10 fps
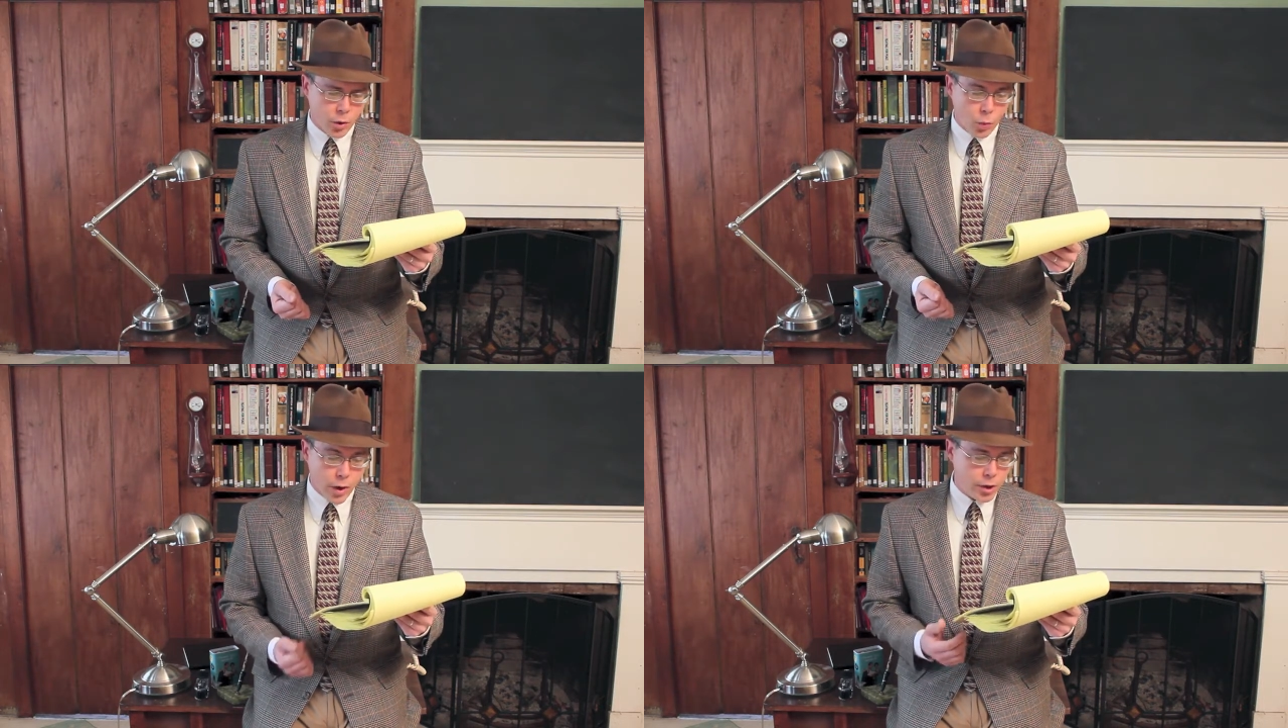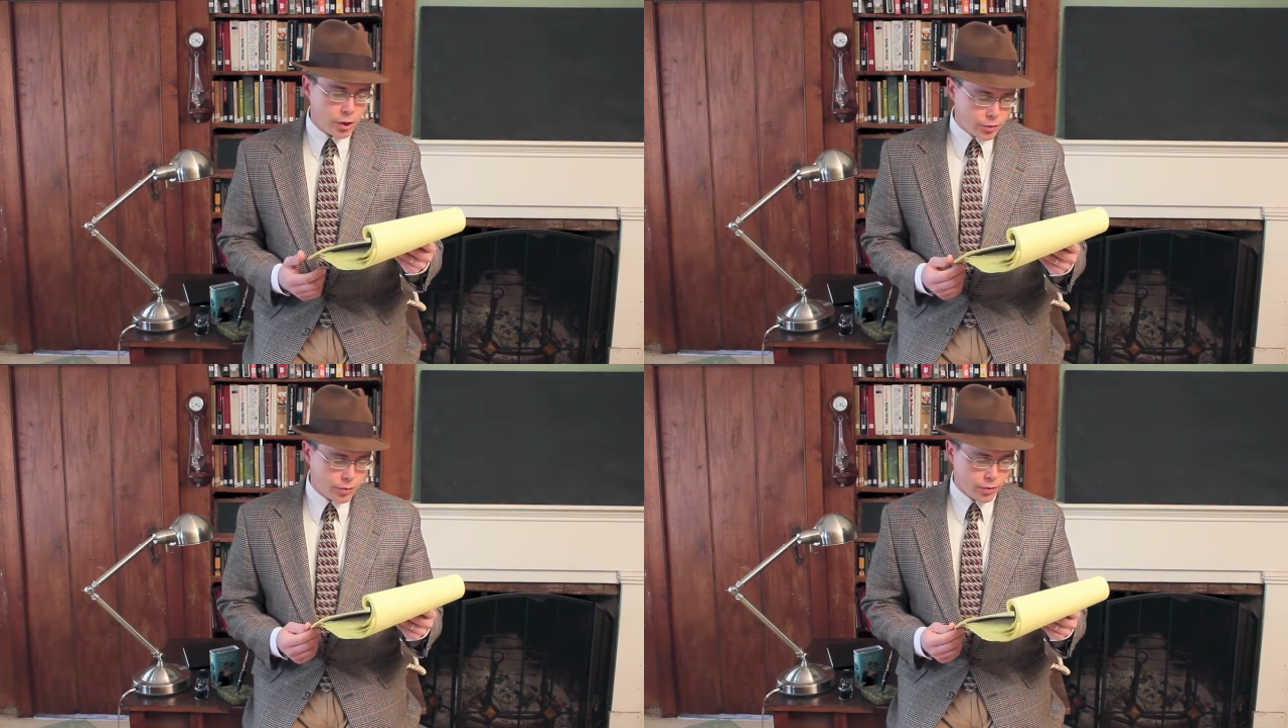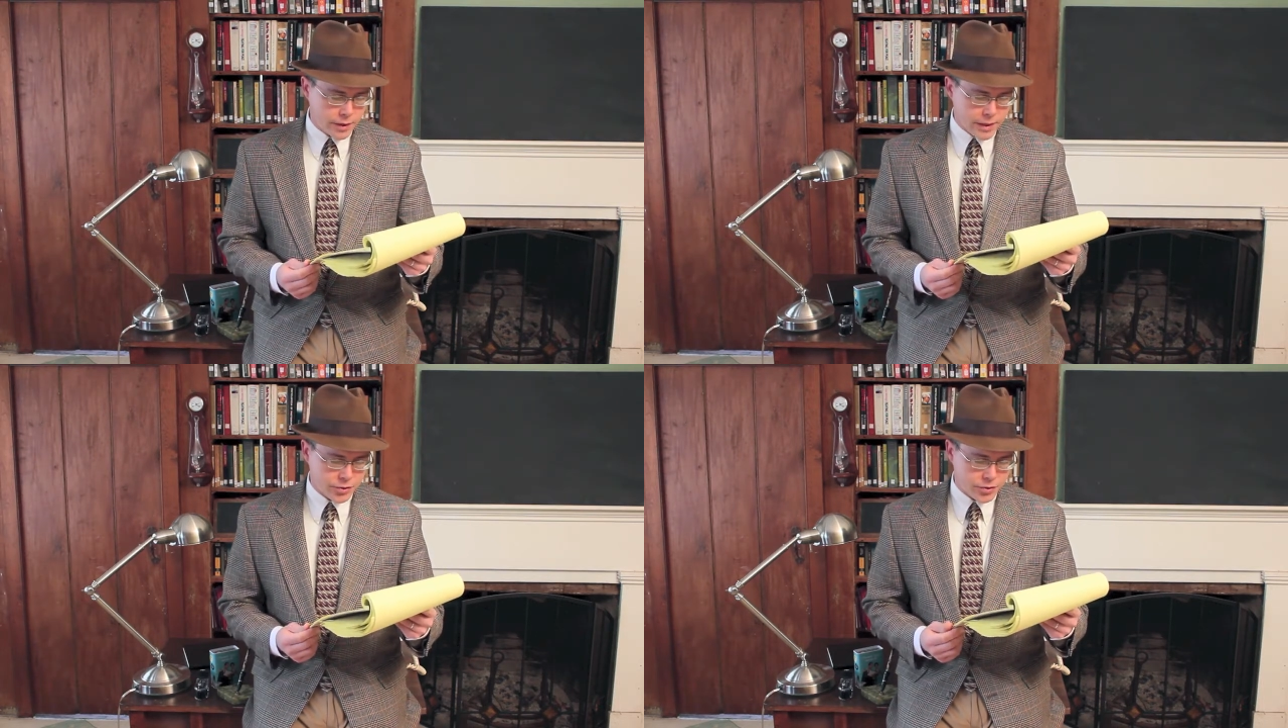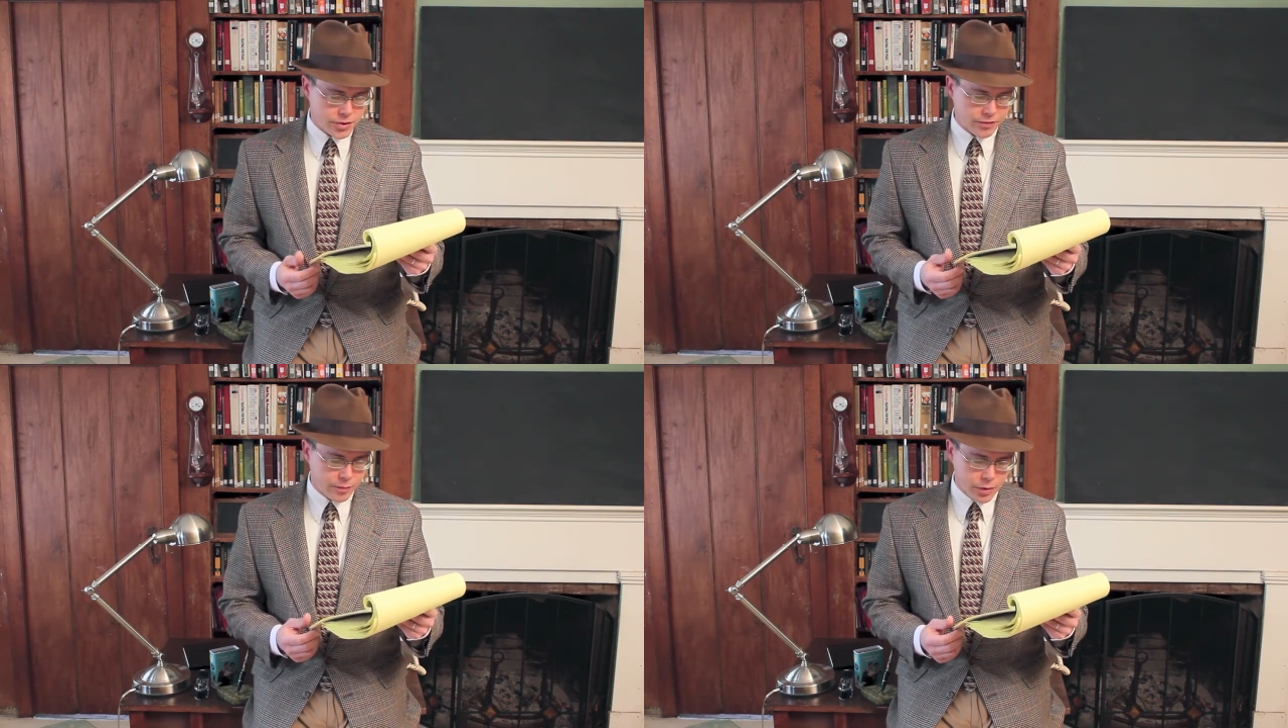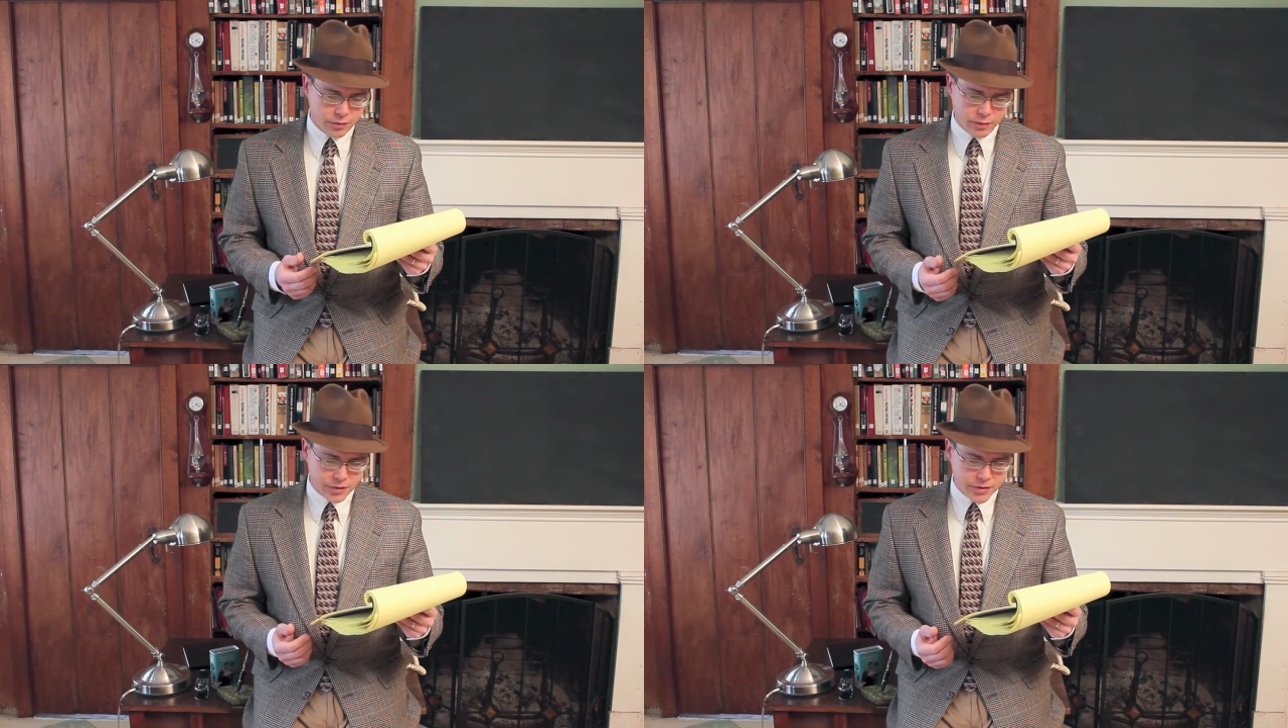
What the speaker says: When are you going to get yourself a beautiful